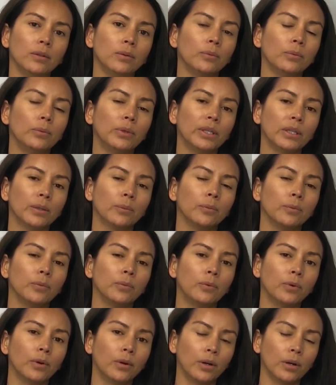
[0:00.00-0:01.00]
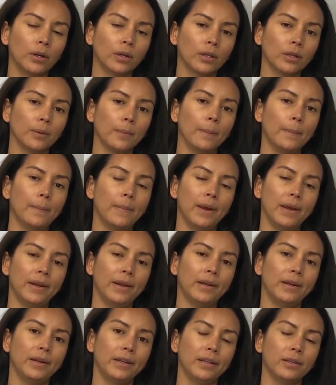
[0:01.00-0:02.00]
we can work
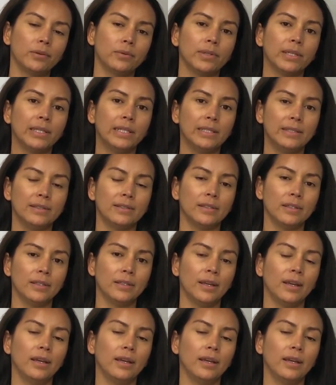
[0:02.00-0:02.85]
better in releasing